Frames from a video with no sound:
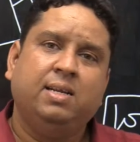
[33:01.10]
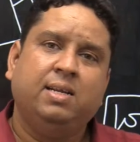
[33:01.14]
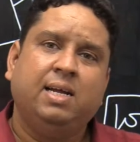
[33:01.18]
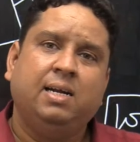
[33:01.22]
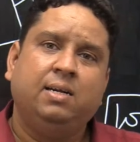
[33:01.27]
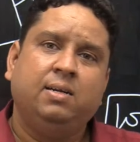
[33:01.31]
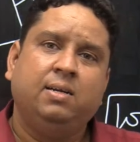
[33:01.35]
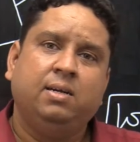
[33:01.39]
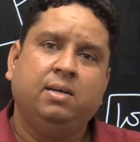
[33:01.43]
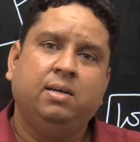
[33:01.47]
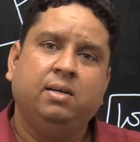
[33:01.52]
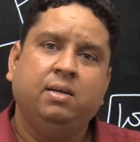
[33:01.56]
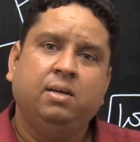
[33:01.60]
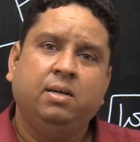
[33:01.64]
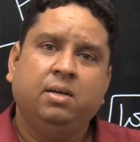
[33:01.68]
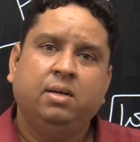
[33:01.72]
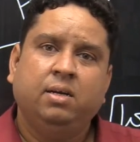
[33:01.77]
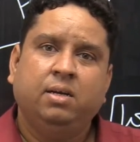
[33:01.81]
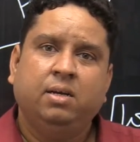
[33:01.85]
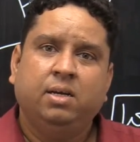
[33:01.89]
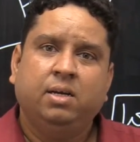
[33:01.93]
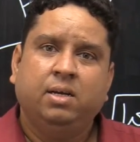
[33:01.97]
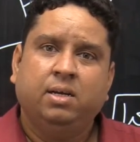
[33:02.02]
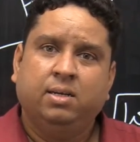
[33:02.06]
that
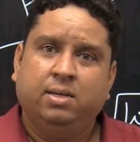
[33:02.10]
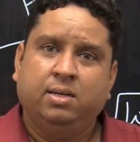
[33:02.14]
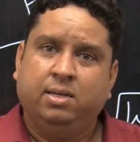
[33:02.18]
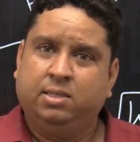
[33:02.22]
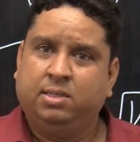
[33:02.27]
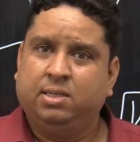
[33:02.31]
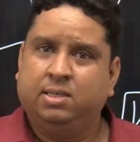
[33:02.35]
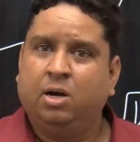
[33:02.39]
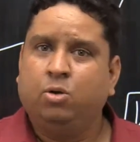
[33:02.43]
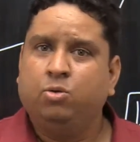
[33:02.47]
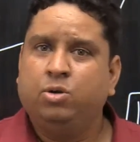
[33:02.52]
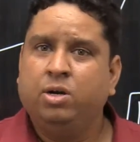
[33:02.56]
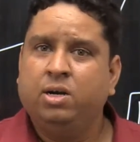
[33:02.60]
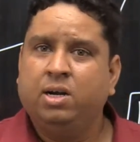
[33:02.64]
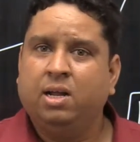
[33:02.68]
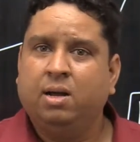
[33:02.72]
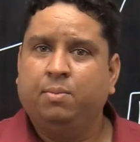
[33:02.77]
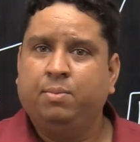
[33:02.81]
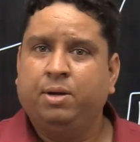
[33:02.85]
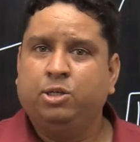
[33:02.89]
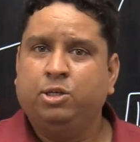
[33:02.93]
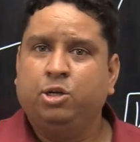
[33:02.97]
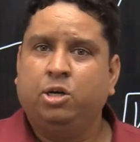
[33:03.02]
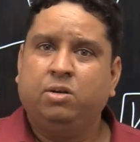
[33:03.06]
the South India,
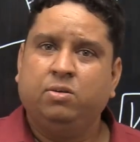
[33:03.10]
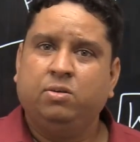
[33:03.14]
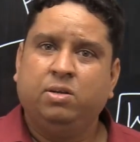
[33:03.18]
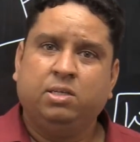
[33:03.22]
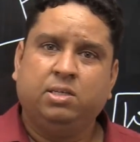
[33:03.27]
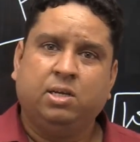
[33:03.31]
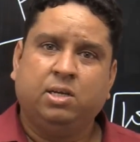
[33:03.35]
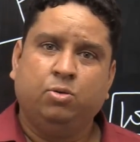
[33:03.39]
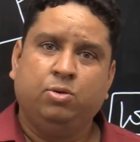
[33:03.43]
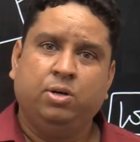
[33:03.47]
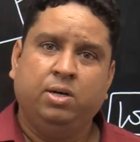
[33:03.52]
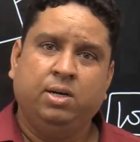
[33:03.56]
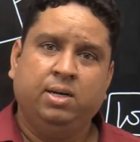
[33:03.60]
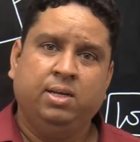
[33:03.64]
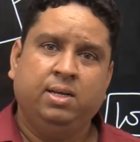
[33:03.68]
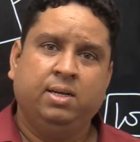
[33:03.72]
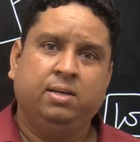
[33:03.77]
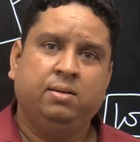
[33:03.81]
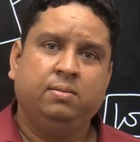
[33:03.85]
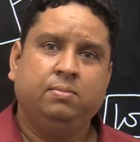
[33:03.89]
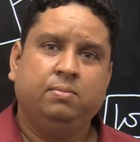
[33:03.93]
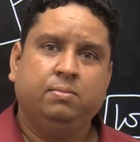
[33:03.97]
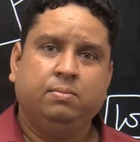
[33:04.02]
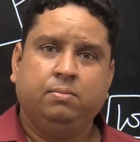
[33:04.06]
majority of the South
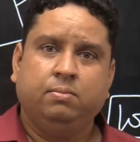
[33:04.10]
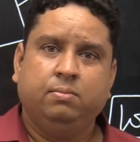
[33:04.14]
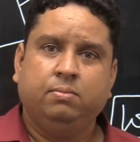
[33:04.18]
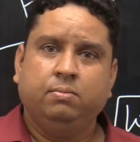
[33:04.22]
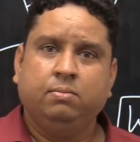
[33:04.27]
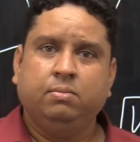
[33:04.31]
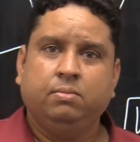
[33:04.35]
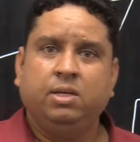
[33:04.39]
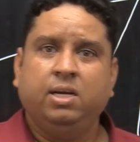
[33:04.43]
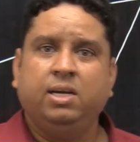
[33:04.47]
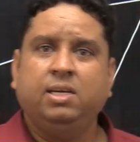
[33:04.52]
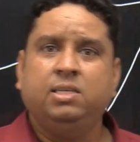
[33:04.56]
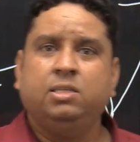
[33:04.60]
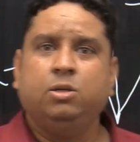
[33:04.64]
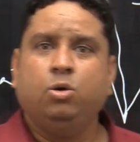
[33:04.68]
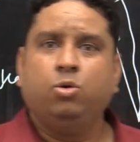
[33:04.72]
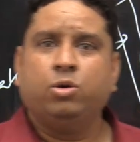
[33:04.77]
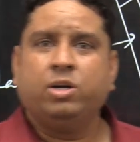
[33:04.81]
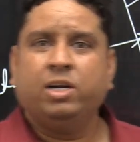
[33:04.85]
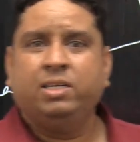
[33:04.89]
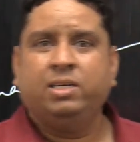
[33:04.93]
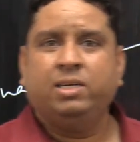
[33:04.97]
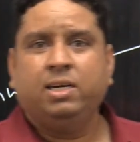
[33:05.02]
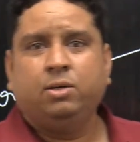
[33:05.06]
India is
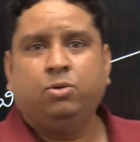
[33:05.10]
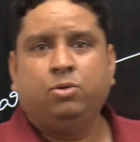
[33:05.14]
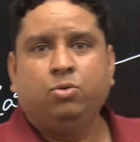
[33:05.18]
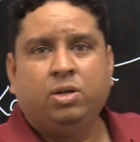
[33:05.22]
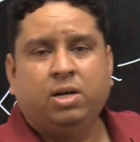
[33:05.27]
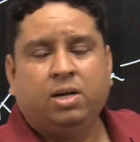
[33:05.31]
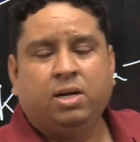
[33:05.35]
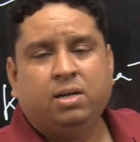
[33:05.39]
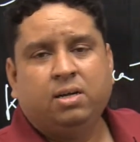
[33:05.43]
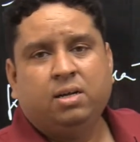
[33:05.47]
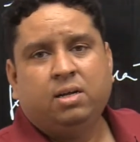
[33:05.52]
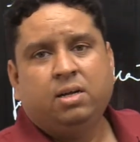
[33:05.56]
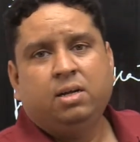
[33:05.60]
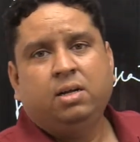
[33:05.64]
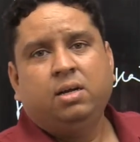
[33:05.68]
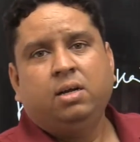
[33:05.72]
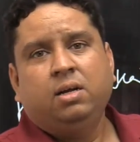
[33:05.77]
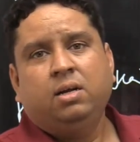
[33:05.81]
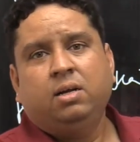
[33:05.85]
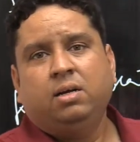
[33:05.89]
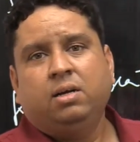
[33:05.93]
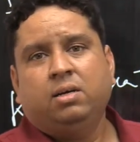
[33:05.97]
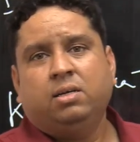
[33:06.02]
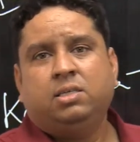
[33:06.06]
located to the
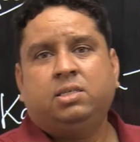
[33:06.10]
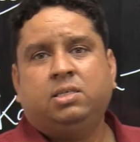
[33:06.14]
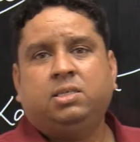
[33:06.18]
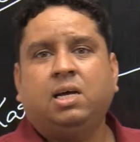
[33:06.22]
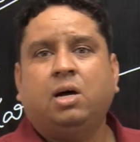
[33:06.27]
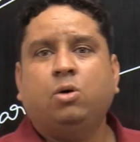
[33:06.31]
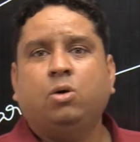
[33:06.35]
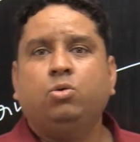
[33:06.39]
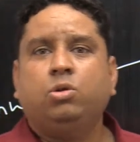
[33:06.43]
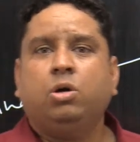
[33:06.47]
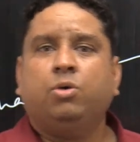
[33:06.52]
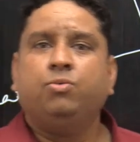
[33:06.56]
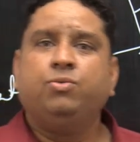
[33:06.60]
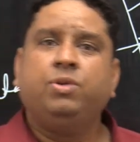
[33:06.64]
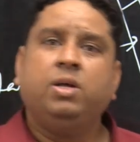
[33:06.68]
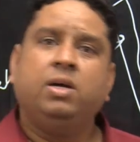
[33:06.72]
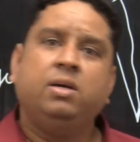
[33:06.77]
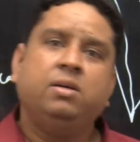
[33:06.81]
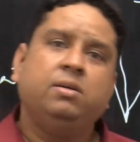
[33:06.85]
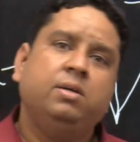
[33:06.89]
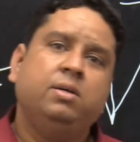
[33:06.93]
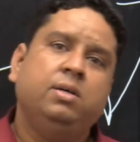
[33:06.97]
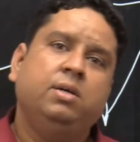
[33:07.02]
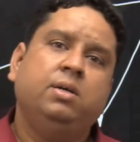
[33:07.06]
south of the
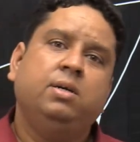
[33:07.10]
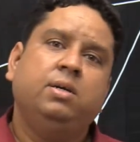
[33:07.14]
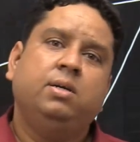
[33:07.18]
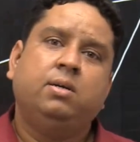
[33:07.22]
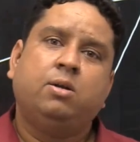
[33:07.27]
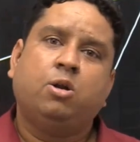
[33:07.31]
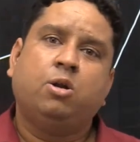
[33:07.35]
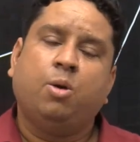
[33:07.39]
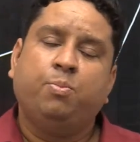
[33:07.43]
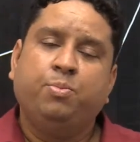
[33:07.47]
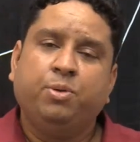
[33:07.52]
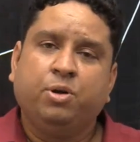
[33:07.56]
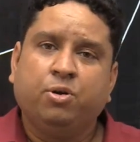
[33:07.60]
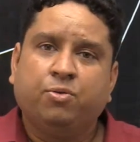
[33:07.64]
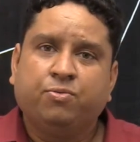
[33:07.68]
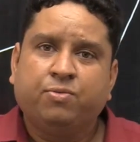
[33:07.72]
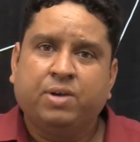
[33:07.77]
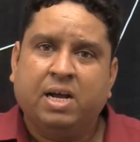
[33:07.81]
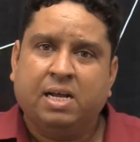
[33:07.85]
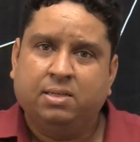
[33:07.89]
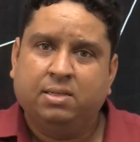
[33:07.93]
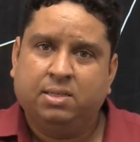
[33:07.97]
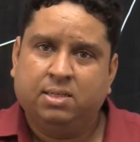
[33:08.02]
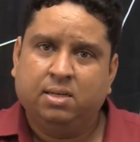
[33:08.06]
Tropic of
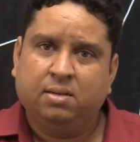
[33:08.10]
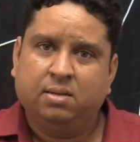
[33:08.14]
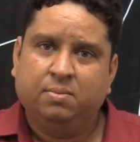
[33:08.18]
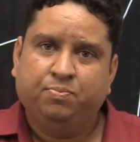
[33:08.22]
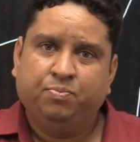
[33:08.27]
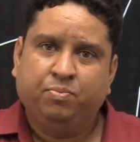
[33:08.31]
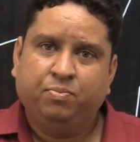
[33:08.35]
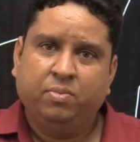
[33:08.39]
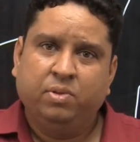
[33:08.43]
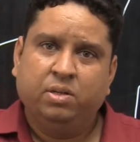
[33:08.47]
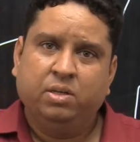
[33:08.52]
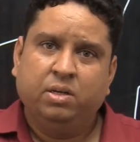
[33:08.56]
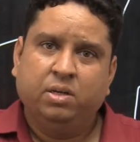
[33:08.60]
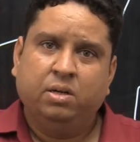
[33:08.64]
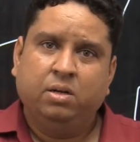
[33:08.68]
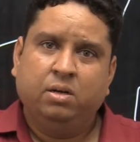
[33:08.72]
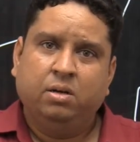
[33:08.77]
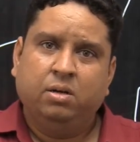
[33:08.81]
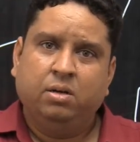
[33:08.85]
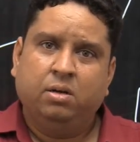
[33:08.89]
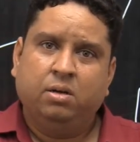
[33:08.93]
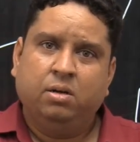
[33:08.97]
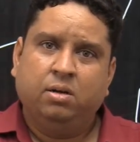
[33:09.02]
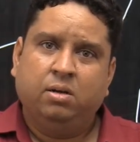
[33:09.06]
Cancer.
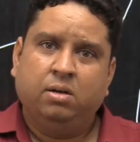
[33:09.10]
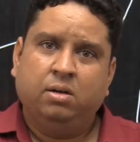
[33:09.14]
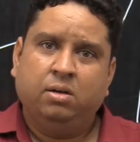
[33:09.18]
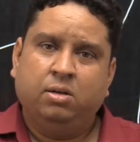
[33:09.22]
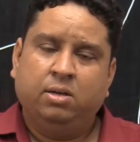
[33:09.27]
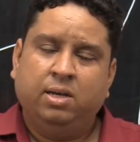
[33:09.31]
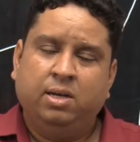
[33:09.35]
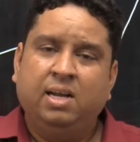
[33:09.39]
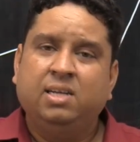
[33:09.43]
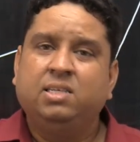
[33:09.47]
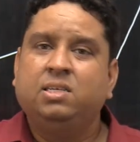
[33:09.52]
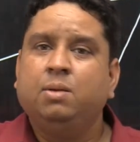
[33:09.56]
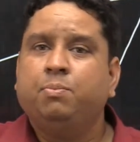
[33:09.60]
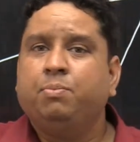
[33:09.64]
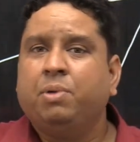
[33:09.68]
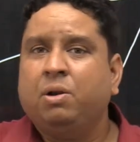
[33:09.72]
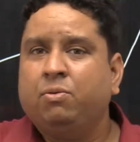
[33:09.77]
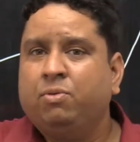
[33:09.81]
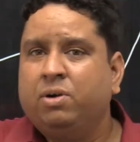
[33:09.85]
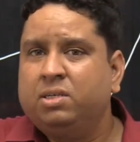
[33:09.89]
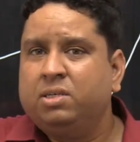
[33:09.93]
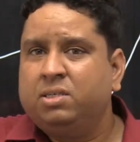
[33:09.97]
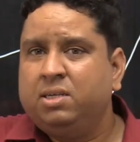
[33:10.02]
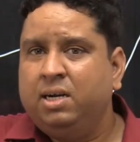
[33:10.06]
In simple
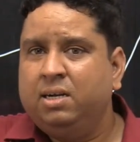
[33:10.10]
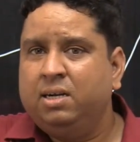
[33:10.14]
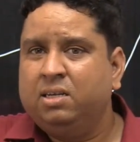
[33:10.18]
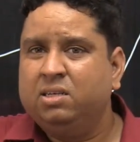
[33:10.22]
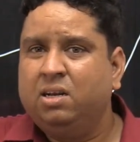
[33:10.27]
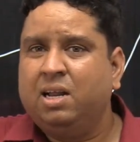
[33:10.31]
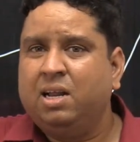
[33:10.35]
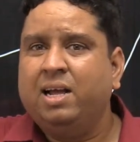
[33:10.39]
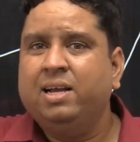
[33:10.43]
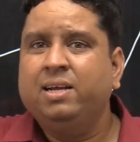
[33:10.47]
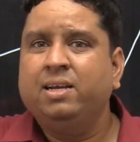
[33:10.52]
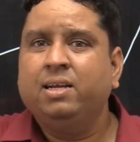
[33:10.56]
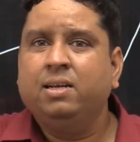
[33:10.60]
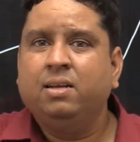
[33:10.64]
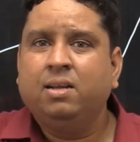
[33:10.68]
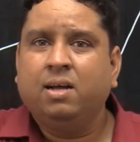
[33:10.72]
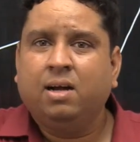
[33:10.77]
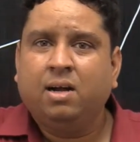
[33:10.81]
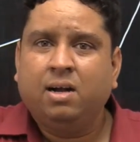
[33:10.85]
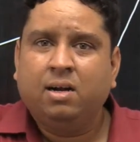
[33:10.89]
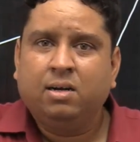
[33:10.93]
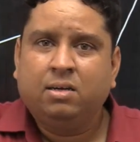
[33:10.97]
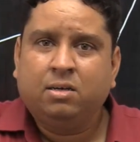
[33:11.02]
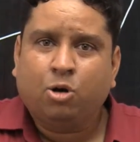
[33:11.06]
words, it is lying in
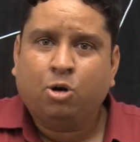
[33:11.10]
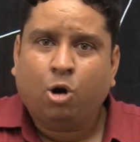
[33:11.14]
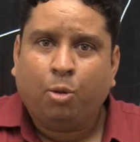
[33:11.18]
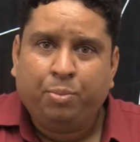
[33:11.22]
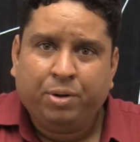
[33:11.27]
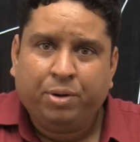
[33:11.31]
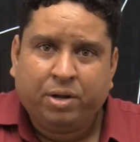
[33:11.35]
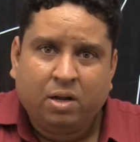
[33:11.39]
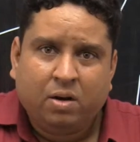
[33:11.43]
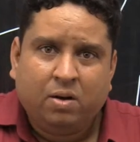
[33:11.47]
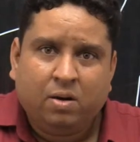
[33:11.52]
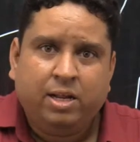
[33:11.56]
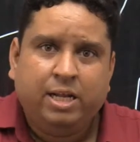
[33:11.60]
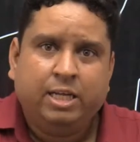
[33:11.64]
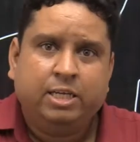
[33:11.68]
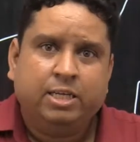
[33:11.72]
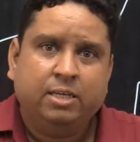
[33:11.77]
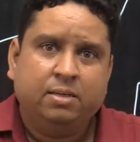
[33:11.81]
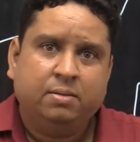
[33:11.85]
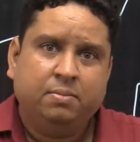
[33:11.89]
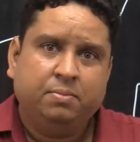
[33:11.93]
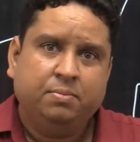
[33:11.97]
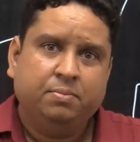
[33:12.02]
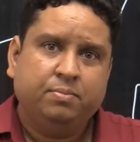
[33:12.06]
the tropical
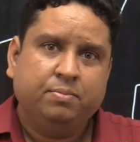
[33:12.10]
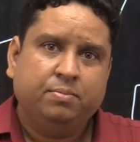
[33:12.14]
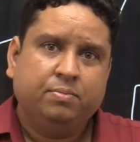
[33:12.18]
region.